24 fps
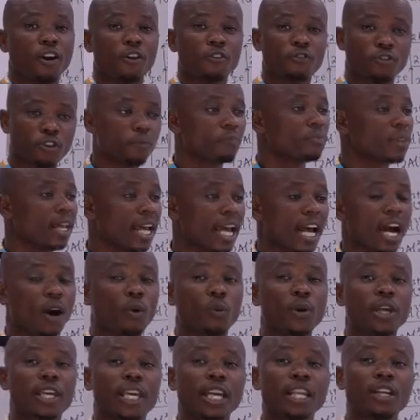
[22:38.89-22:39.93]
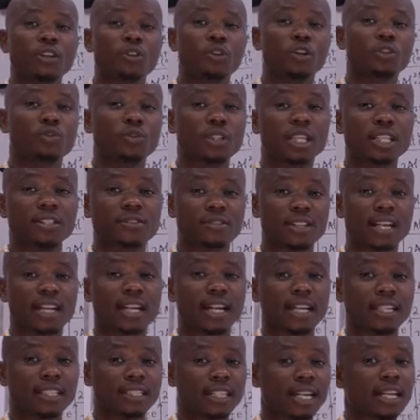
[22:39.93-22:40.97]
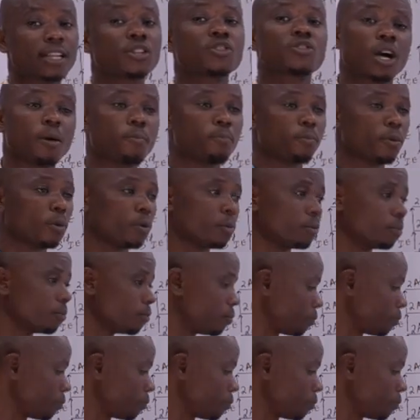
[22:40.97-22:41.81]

From there, we can go to the second example.